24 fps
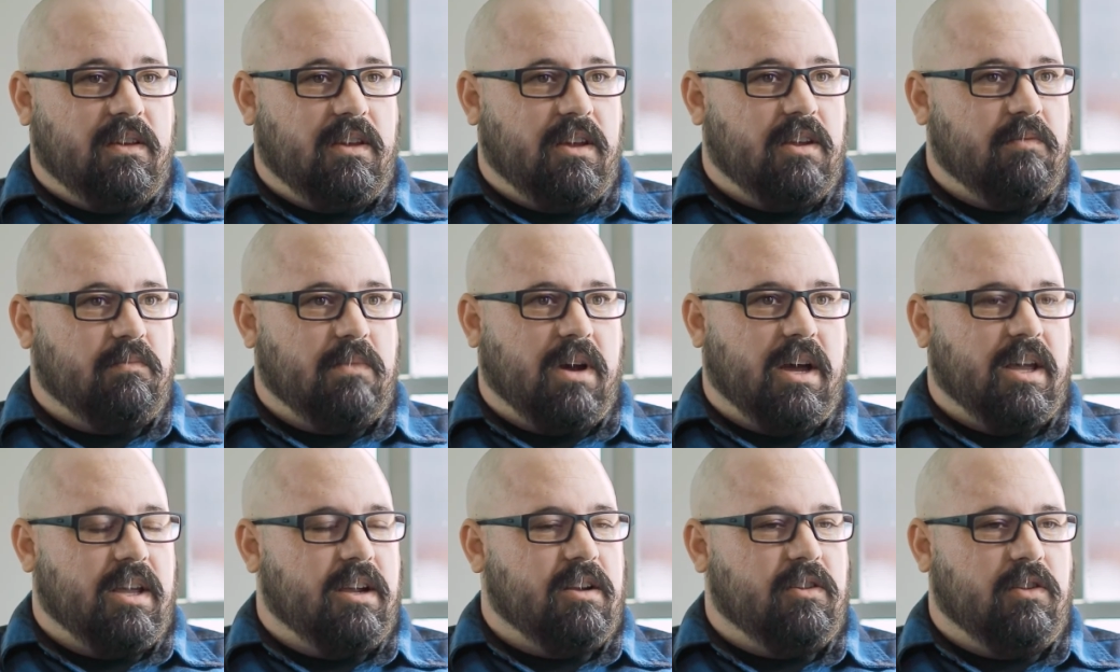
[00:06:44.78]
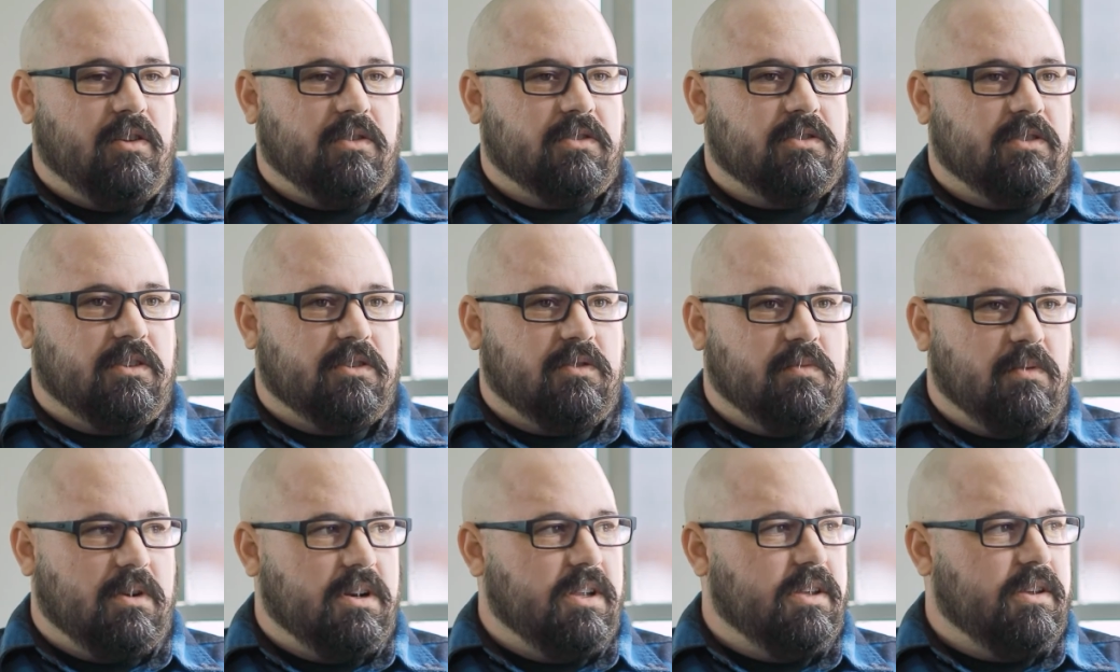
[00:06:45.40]
in my close to
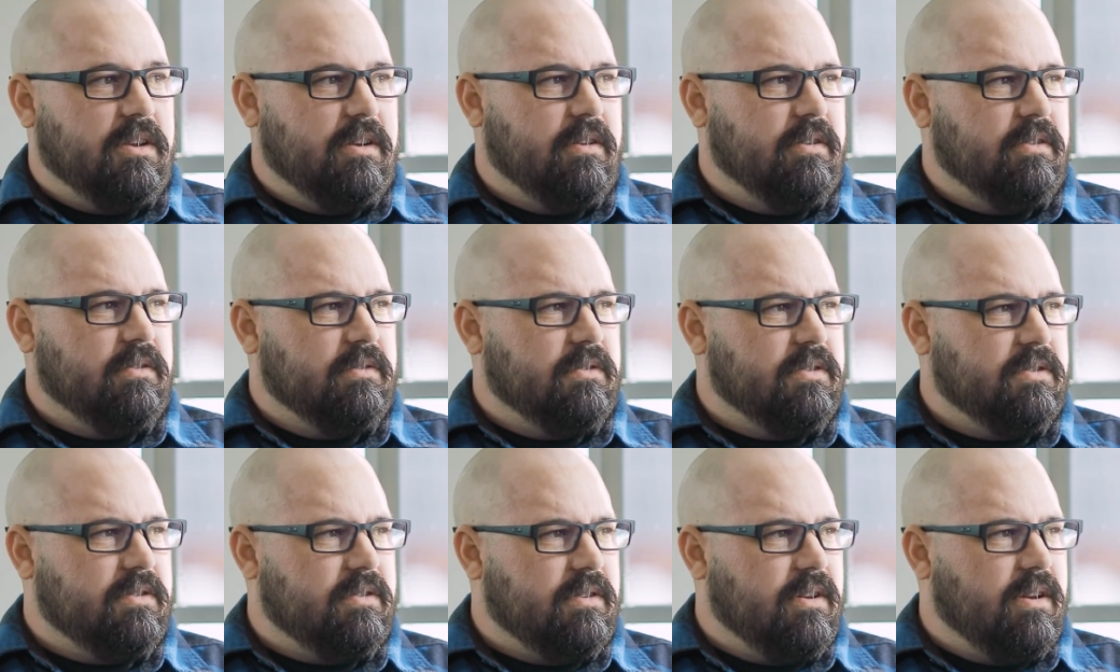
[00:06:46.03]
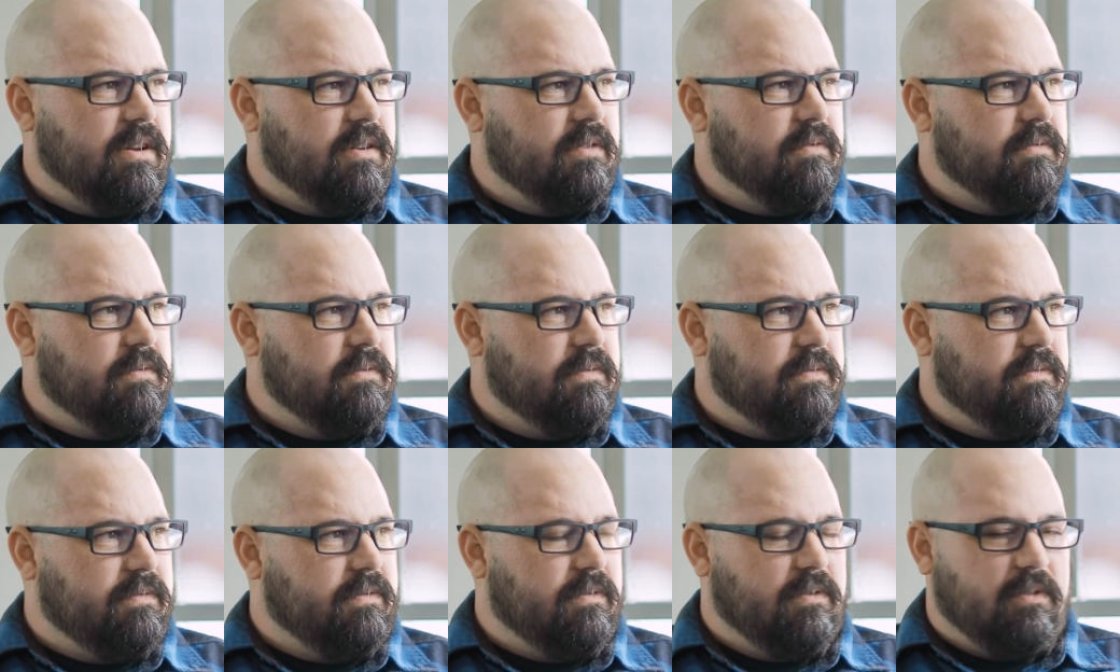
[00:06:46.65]
20 years
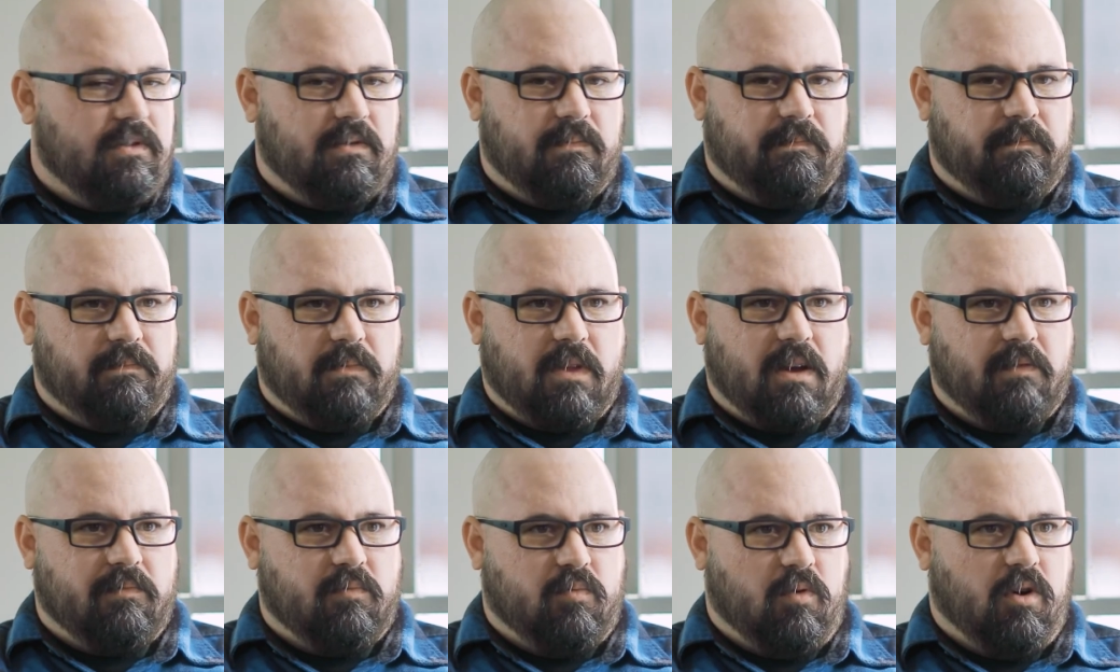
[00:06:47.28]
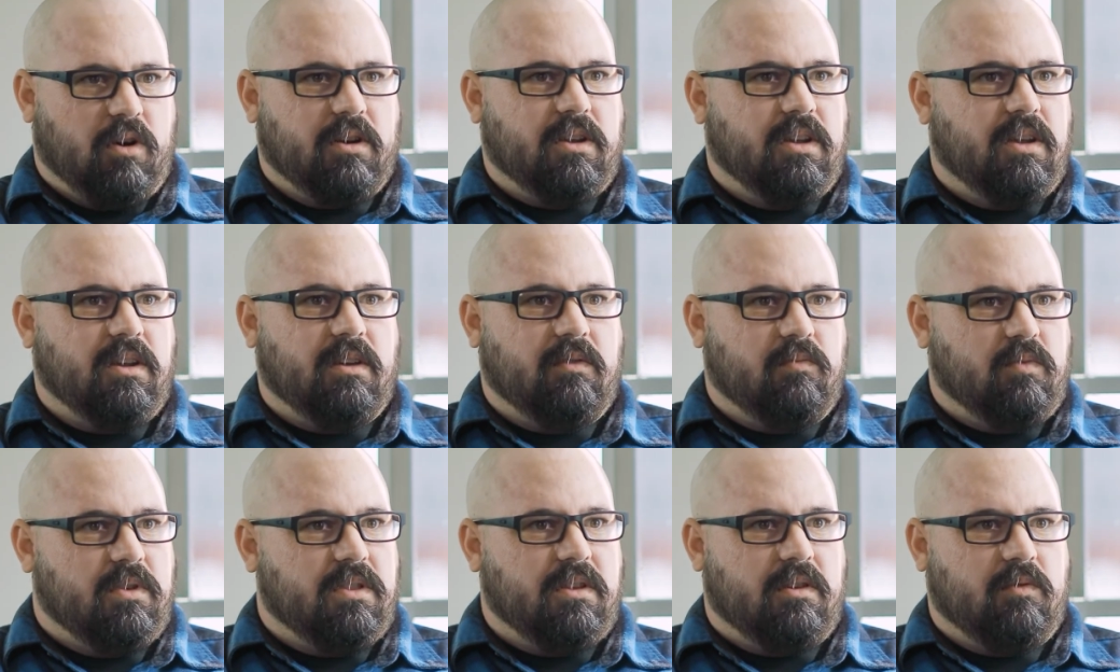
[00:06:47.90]
of
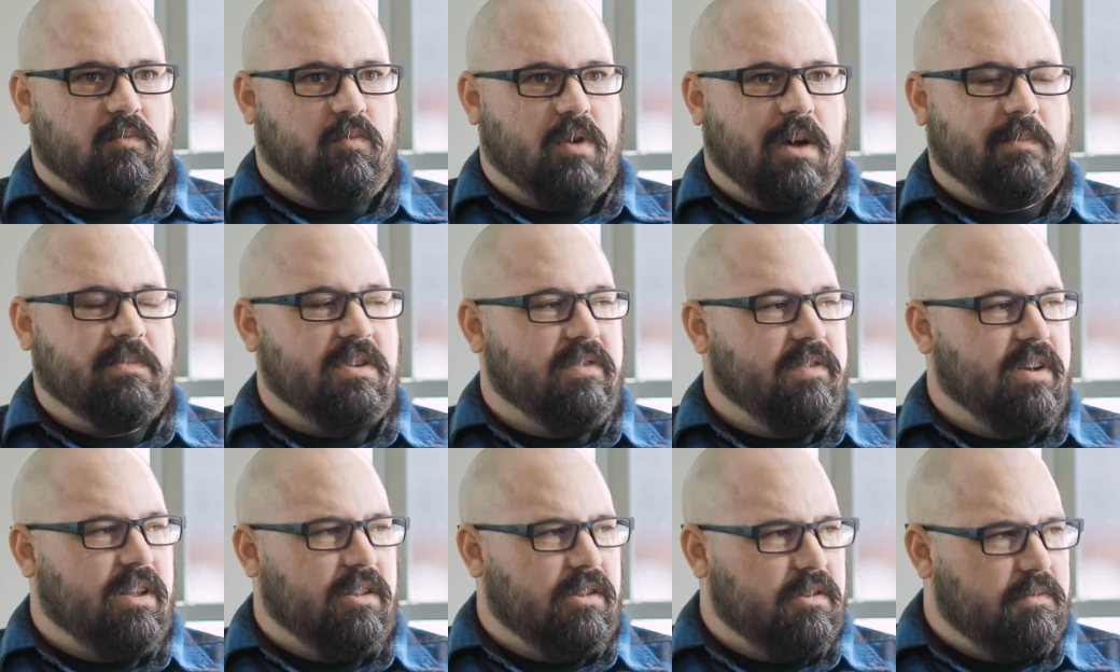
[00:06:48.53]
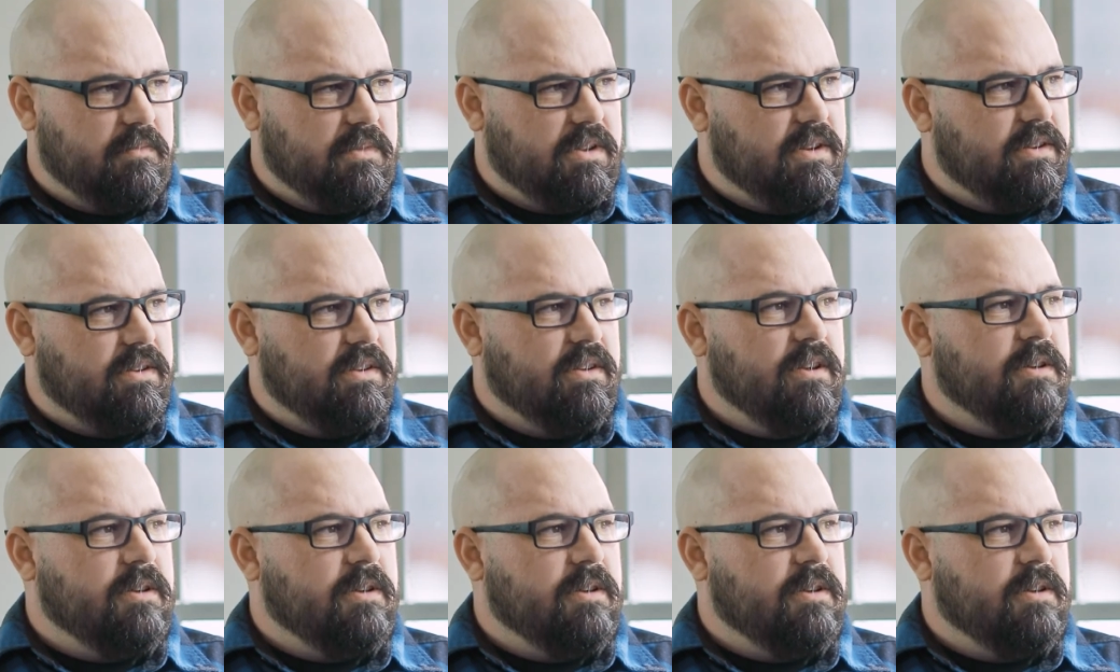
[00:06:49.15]
working within web development.